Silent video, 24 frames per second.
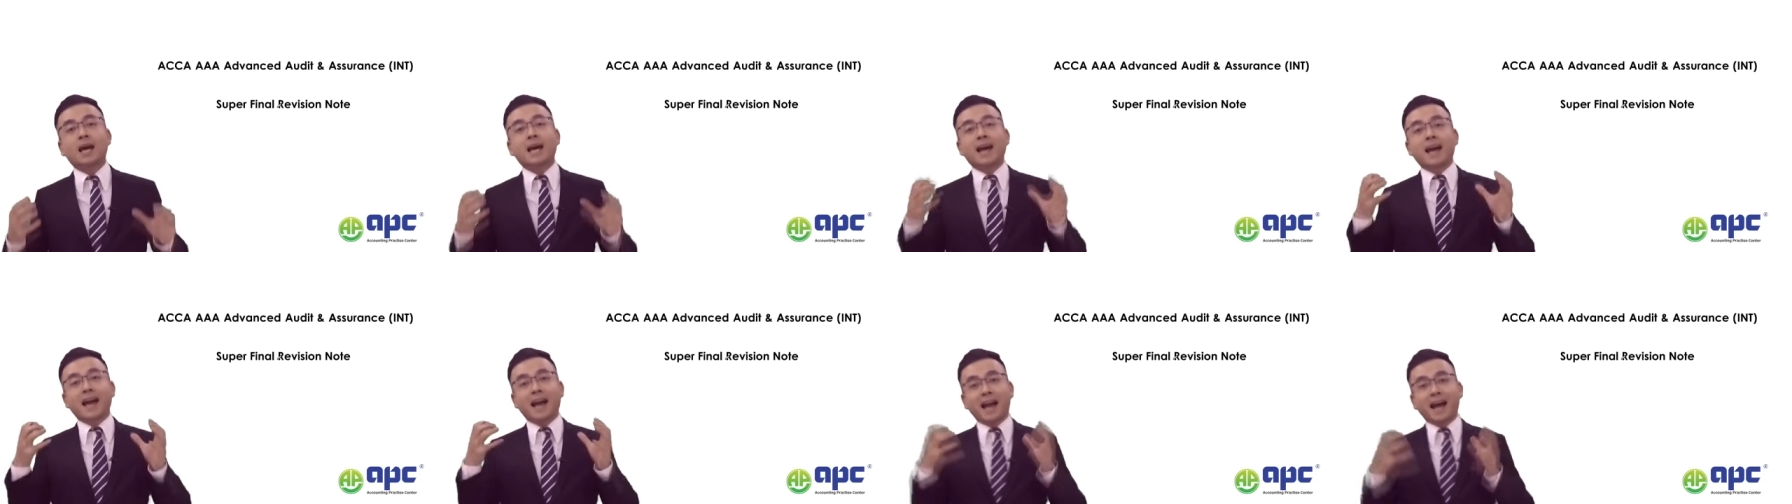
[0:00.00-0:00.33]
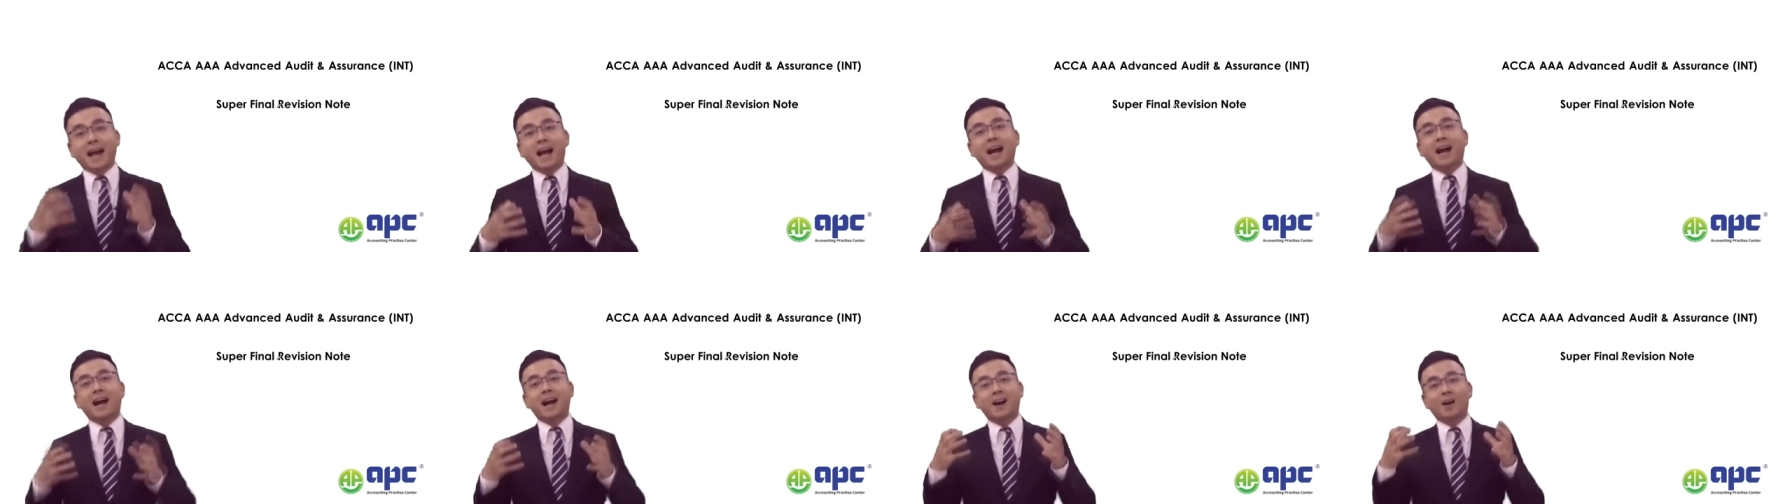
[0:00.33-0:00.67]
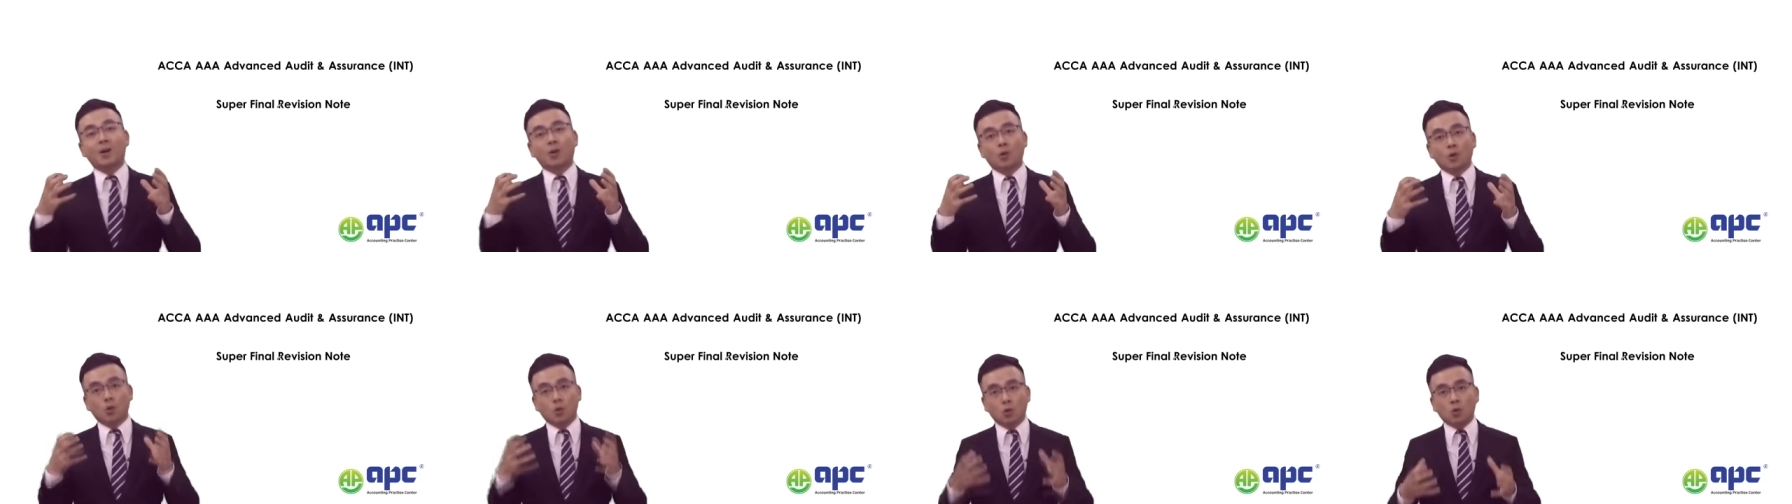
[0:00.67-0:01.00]

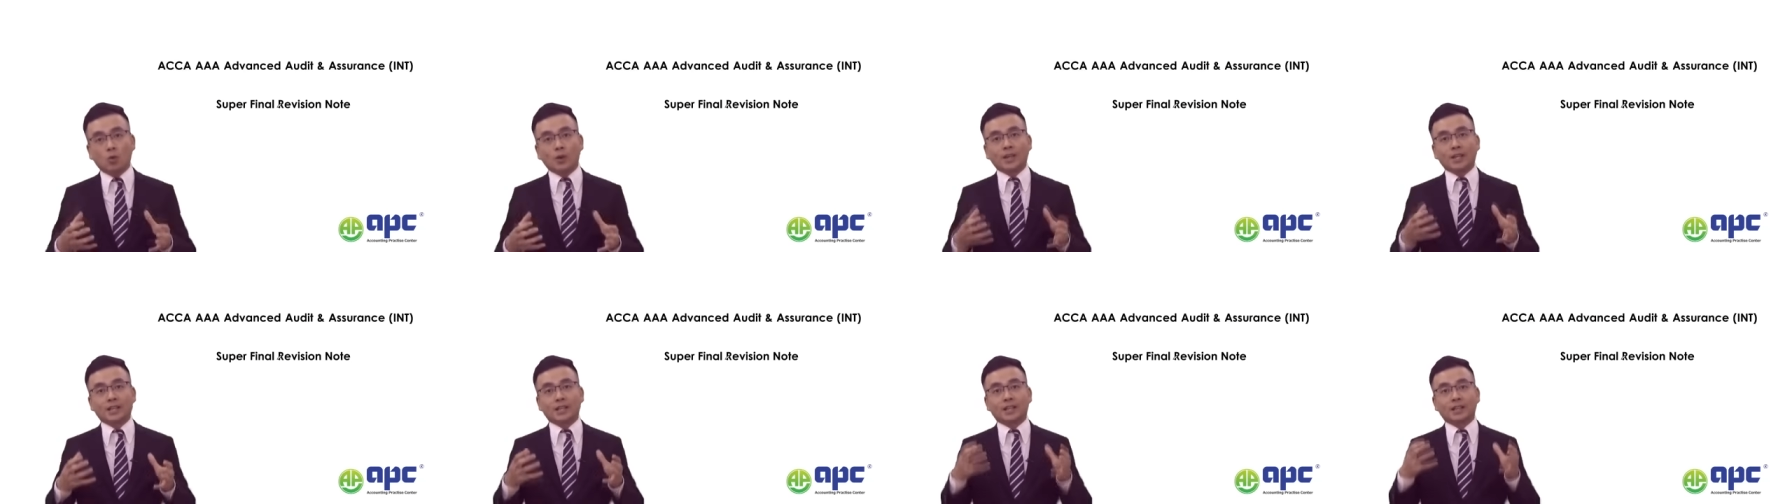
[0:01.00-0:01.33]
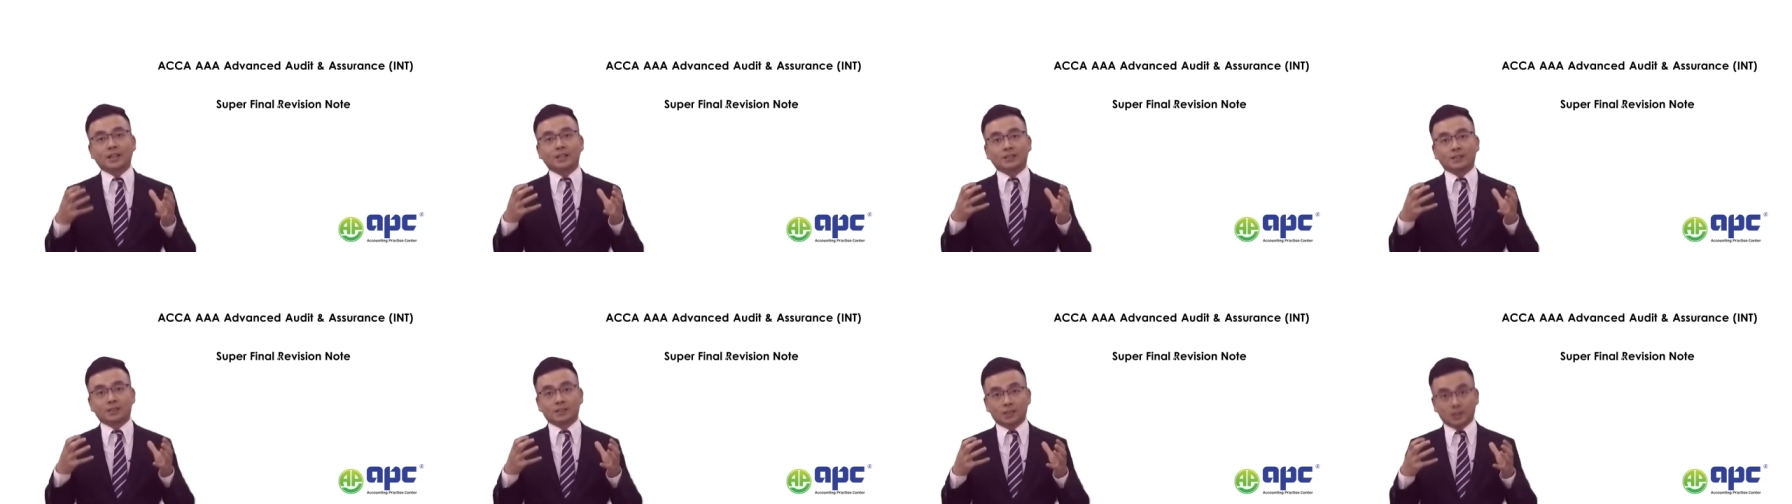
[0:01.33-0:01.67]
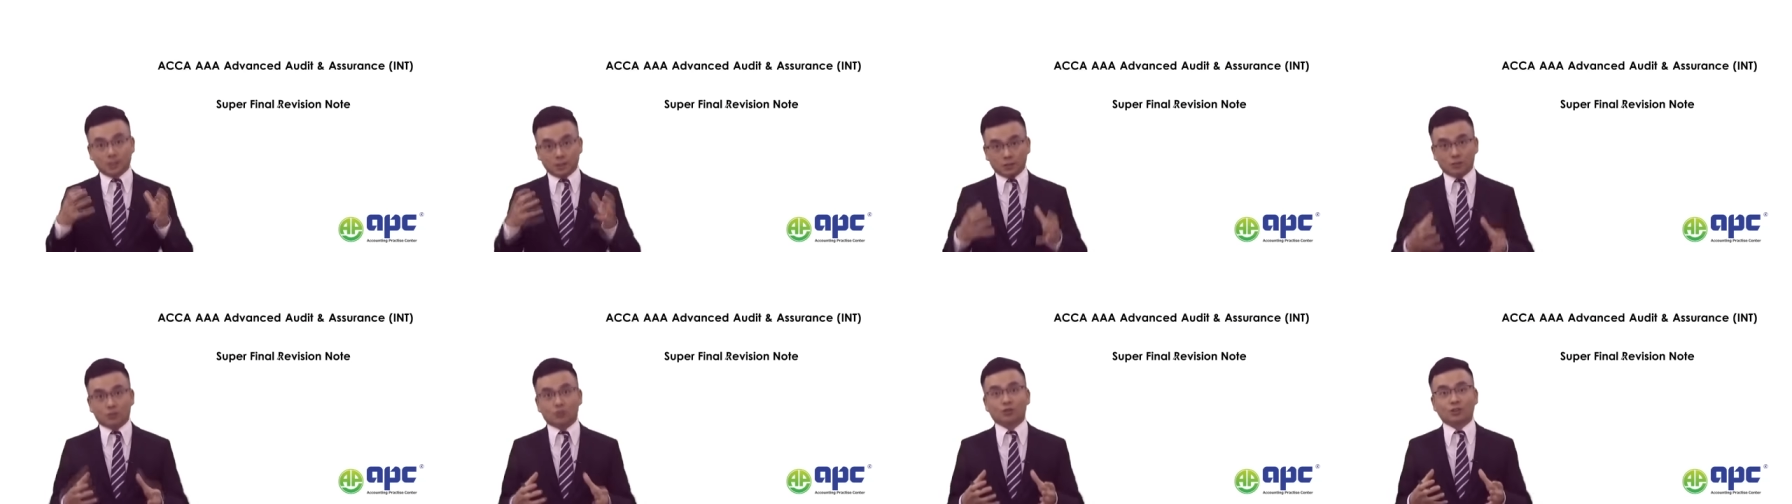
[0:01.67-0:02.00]
how we can
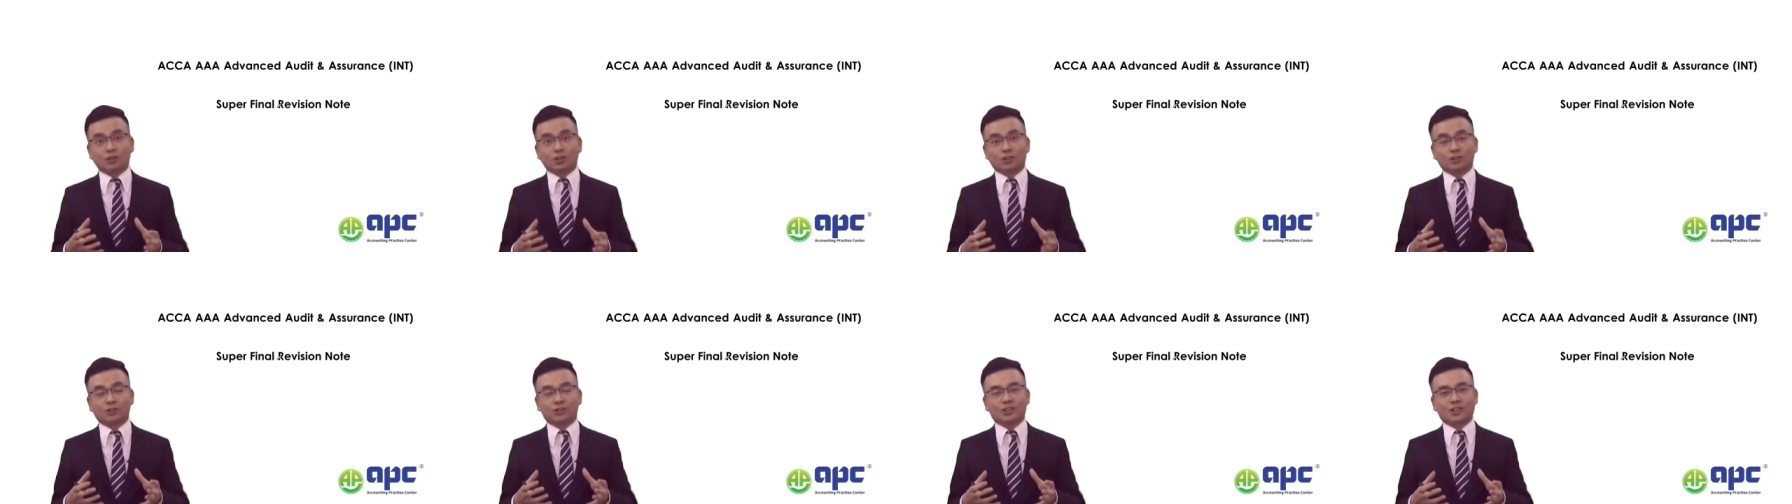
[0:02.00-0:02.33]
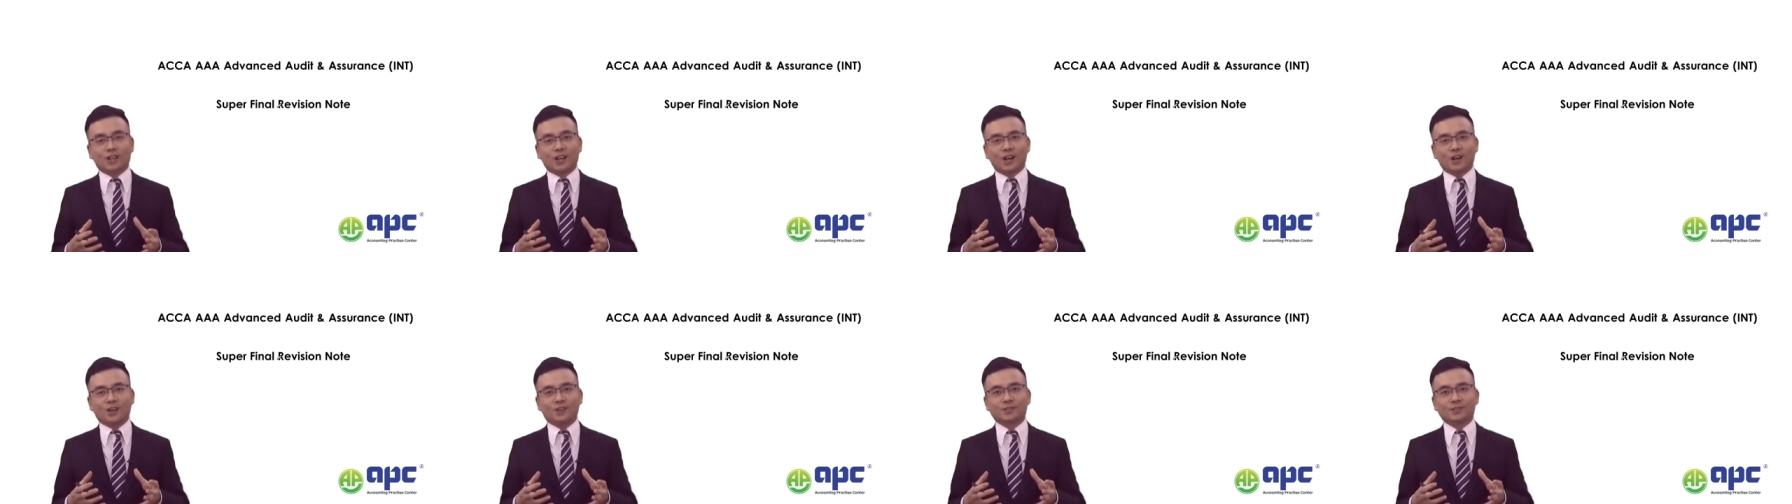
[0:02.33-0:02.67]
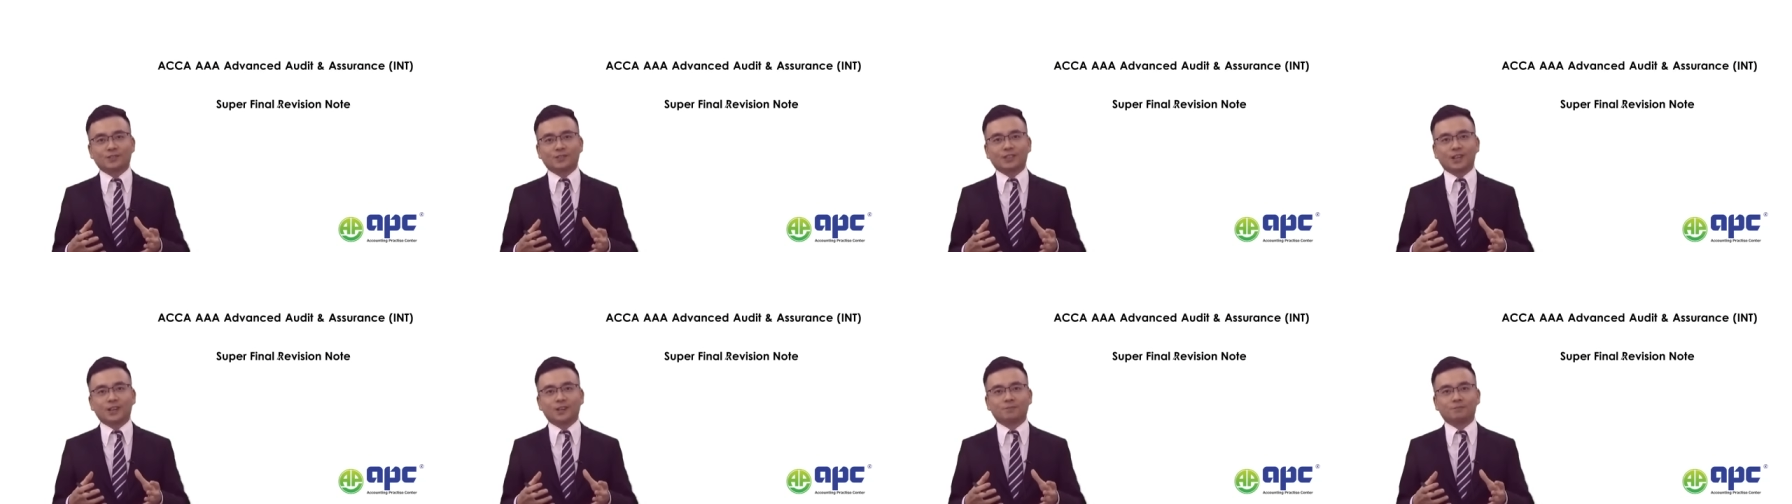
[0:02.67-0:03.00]
construct the
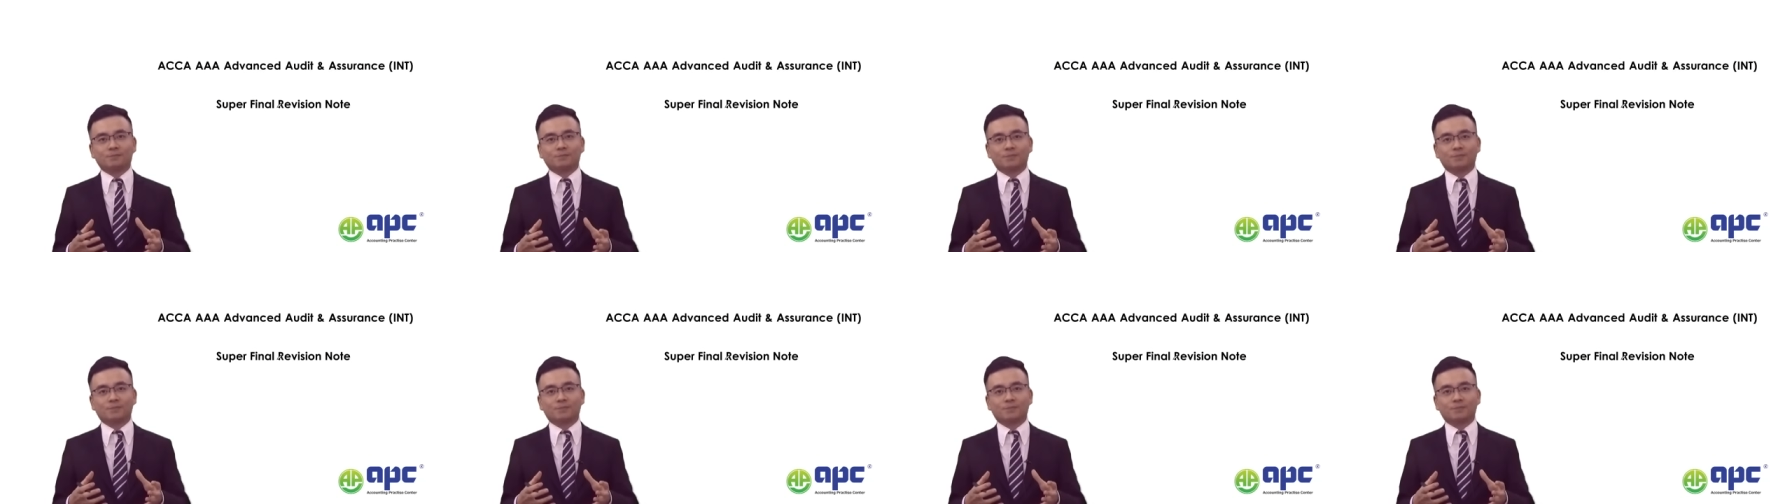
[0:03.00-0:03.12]
answer.